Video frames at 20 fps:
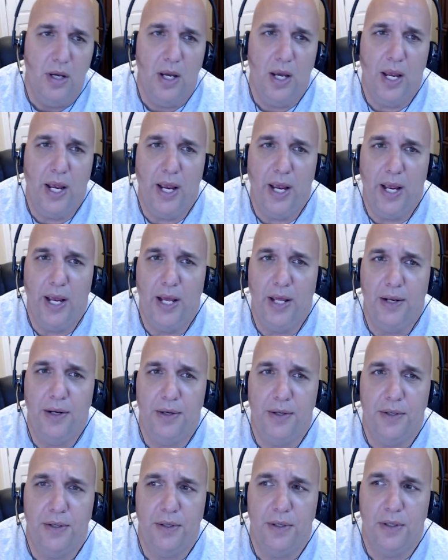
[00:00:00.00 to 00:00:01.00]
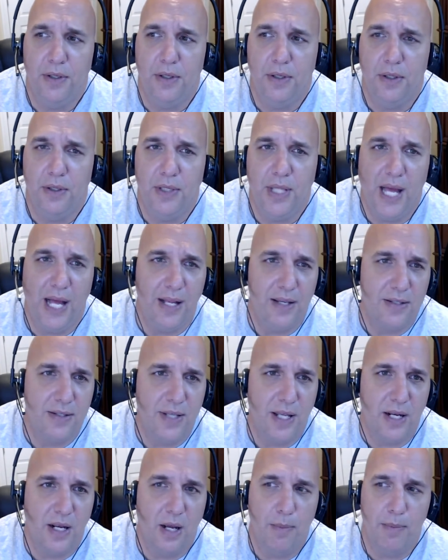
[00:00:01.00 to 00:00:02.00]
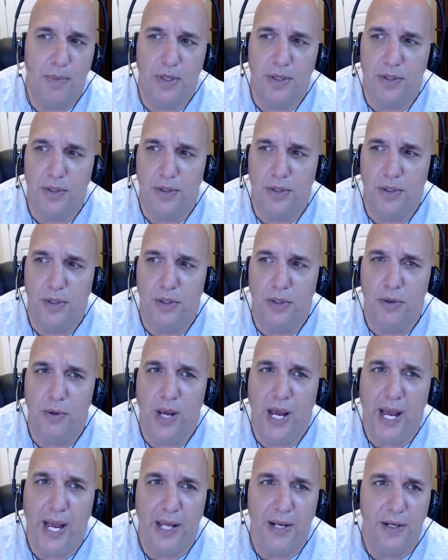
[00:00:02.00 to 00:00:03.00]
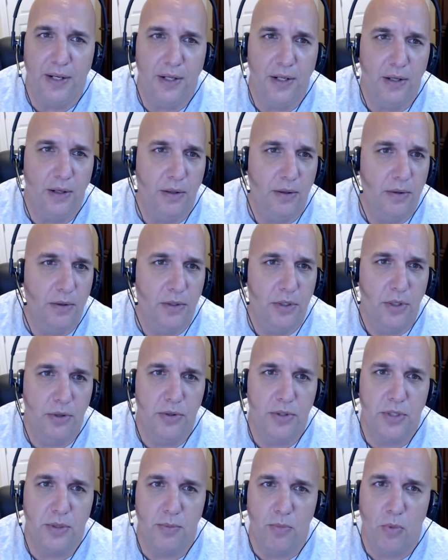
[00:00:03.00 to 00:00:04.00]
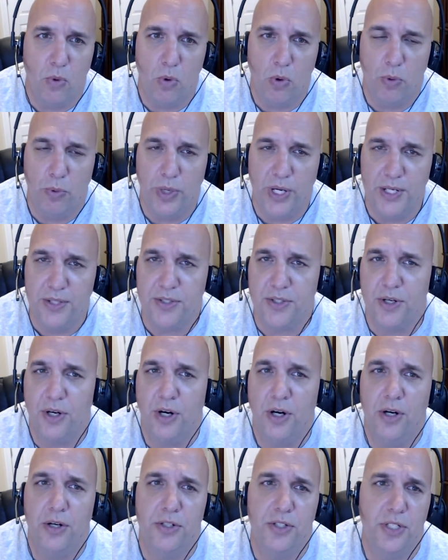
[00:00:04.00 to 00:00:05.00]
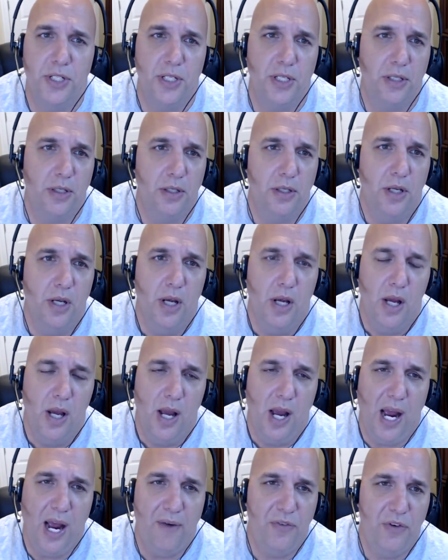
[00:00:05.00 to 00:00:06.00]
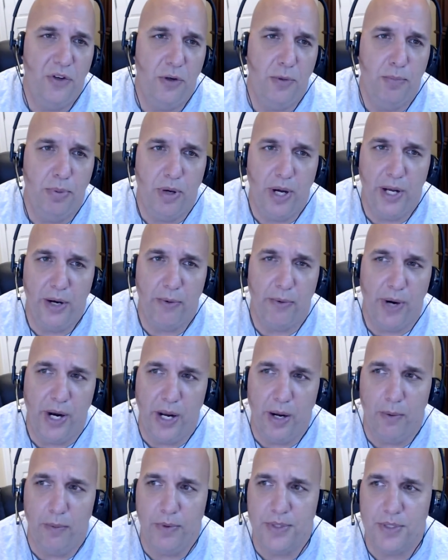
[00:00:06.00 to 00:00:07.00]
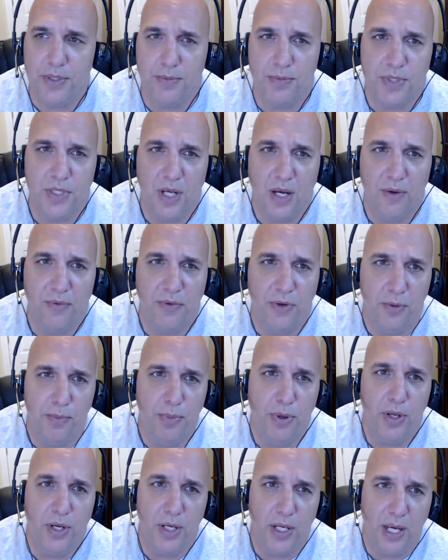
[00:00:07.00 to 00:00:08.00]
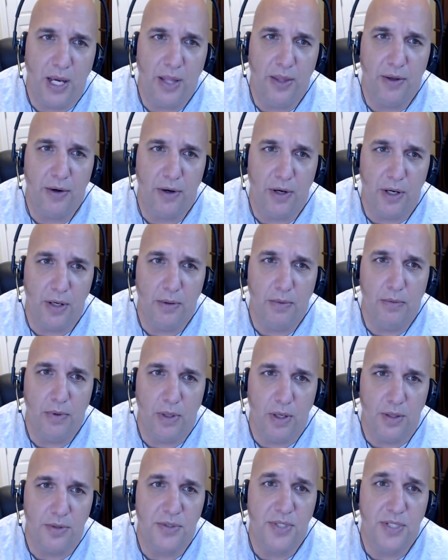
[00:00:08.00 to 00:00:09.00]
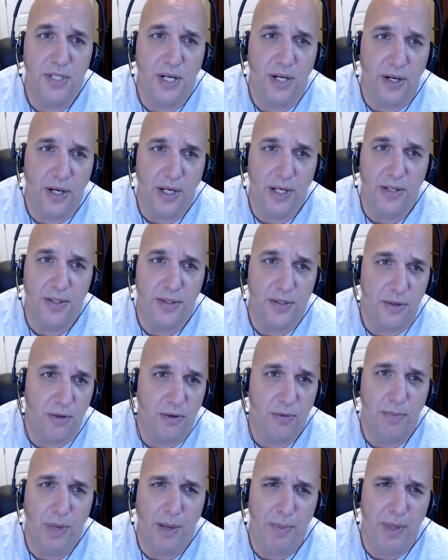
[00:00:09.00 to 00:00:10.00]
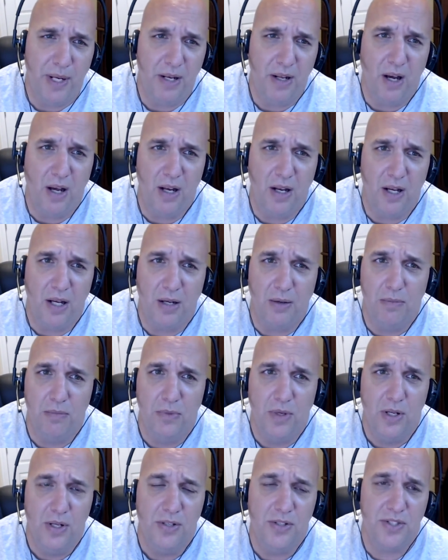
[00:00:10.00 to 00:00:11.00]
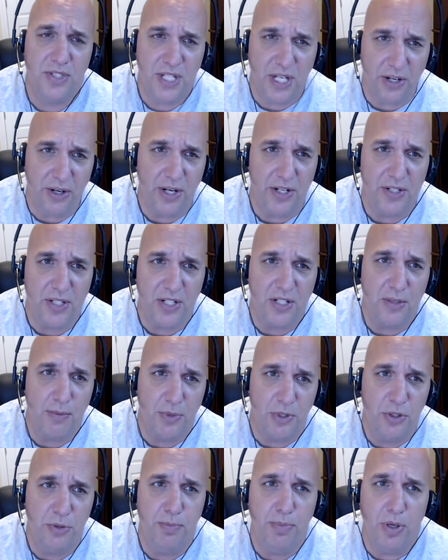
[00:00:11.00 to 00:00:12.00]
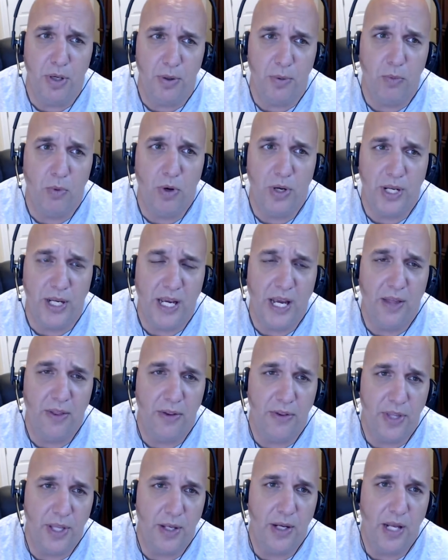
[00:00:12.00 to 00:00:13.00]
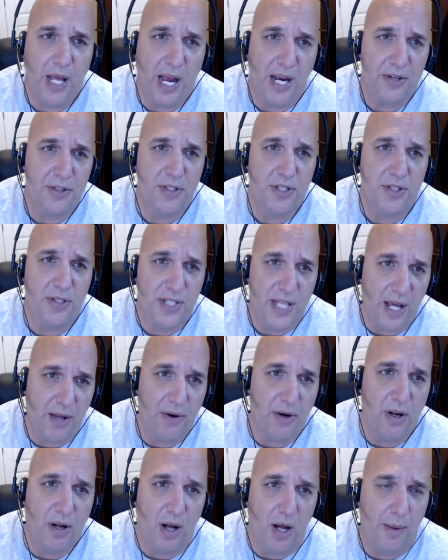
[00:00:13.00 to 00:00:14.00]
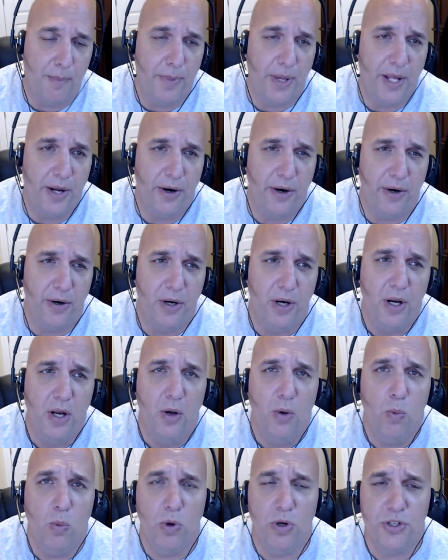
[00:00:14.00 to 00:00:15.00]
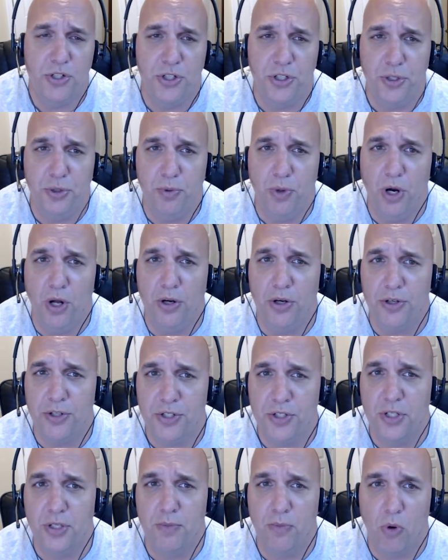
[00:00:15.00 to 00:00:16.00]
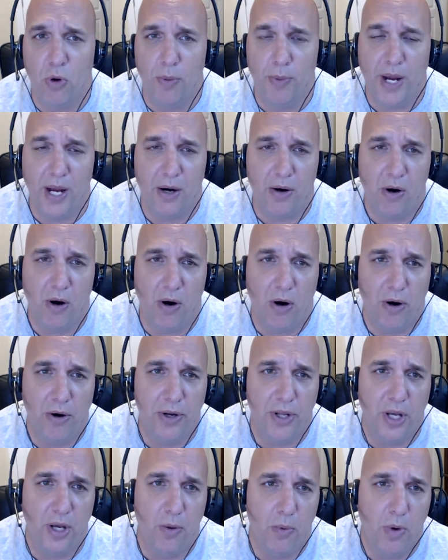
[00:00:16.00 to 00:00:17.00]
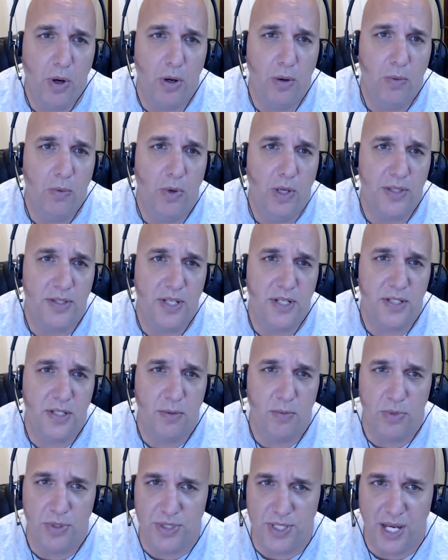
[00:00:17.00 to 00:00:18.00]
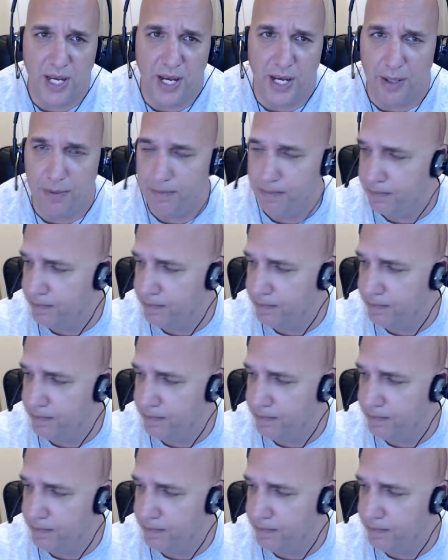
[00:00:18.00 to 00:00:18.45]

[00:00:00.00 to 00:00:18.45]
and that set up, but you had to do some more research and after you played around with some stuff, you put together a, a serious, or maybe not a serious system, but you put one together that actually sounded a lot better once you understood more about car audio. What what system was that?